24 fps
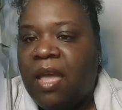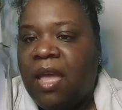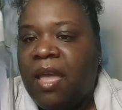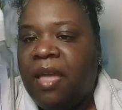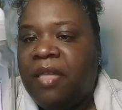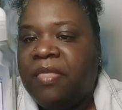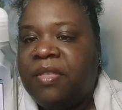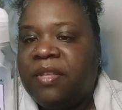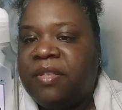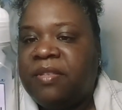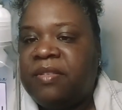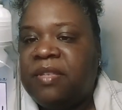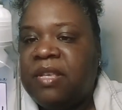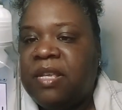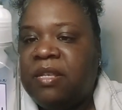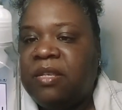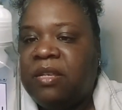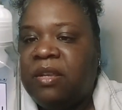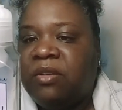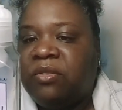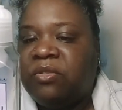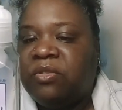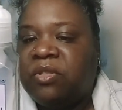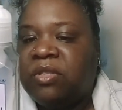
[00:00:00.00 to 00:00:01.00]
And the scent
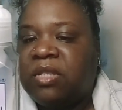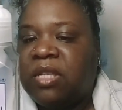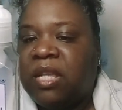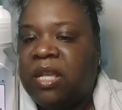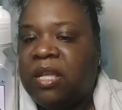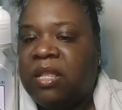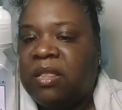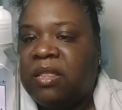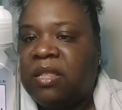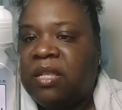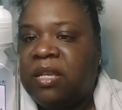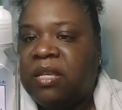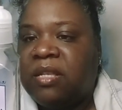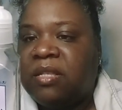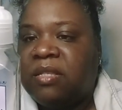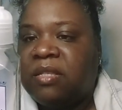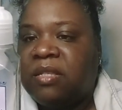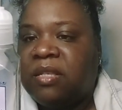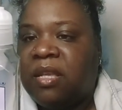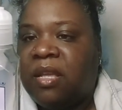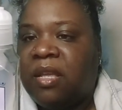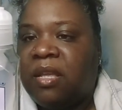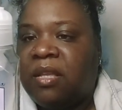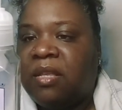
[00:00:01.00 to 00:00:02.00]
notes in
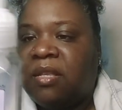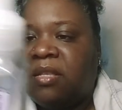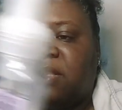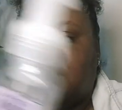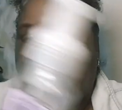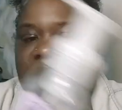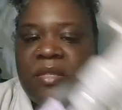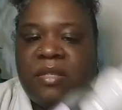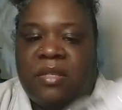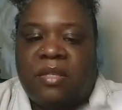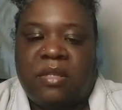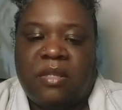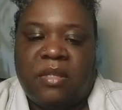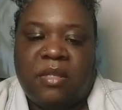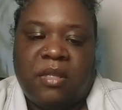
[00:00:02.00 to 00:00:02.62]
this is